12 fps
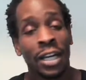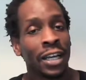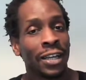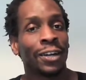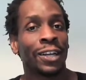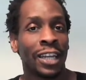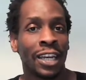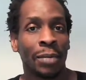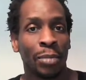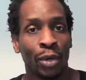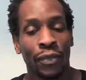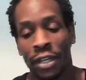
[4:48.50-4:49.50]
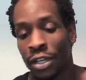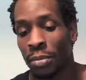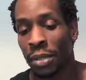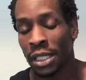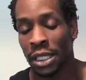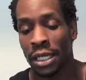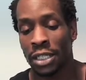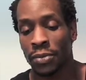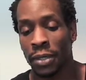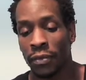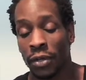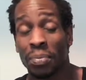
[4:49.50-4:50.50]
he'll end up overhealed by the last
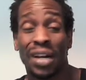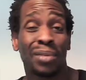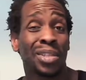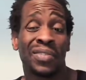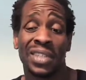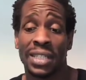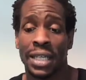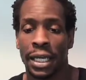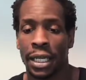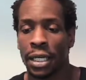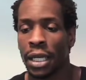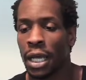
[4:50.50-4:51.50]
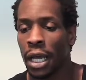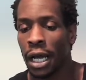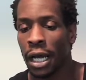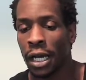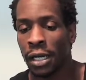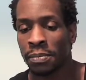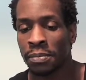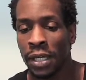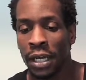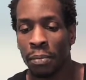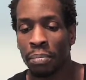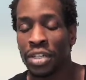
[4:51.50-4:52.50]
wave, or probably even the second.
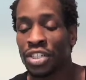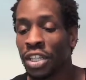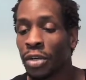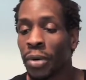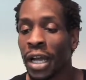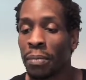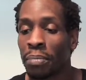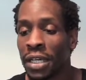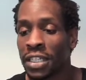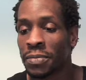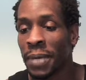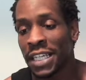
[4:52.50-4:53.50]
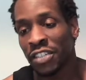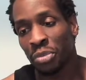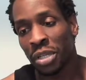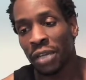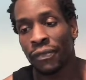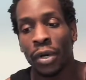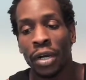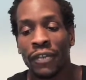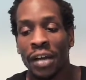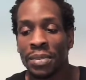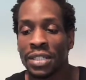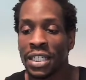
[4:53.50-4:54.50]
Pushing the right buttons. Passive ability,
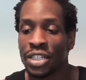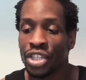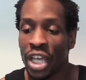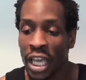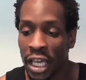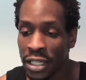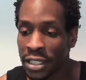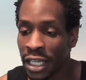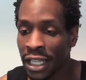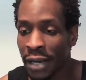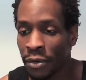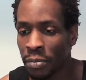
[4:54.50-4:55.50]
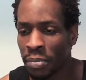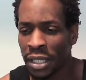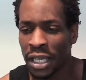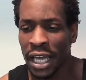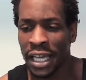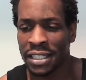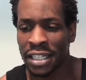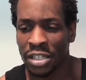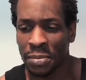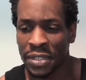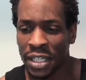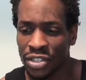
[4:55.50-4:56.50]
45% chance, and that would be a
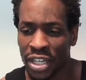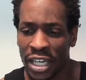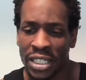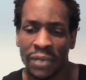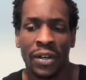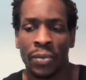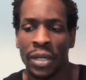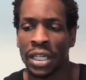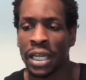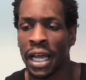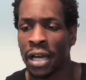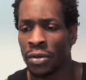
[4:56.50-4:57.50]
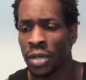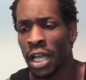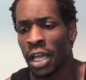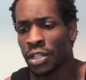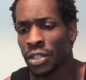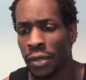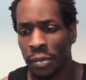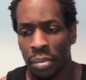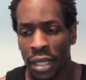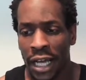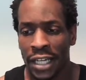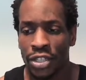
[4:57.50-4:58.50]
60% chance if I ringed it out, to
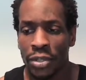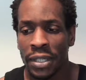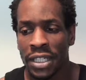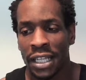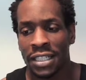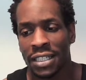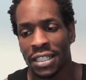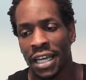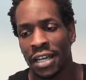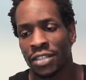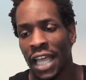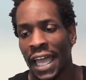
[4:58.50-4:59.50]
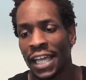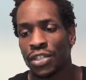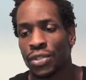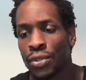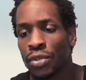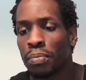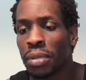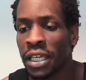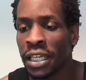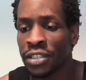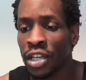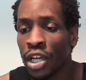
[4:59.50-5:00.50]
apply 2 intelligence downs and 2
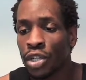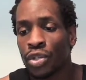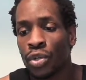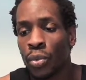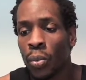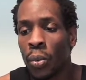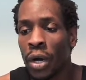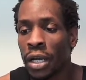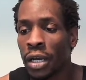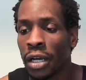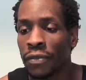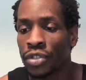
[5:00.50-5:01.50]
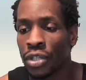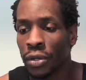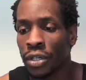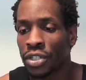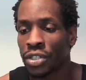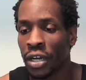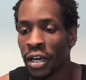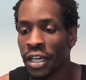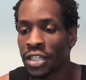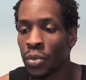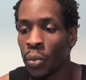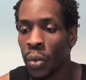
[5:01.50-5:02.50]
bleeds to one of Joker's
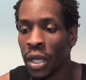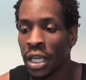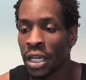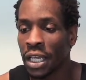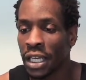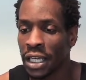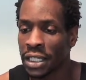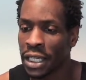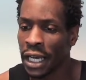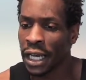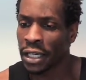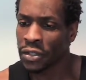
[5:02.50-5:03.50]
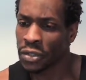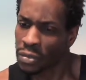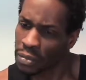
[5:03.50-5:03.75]
targets when he attacks.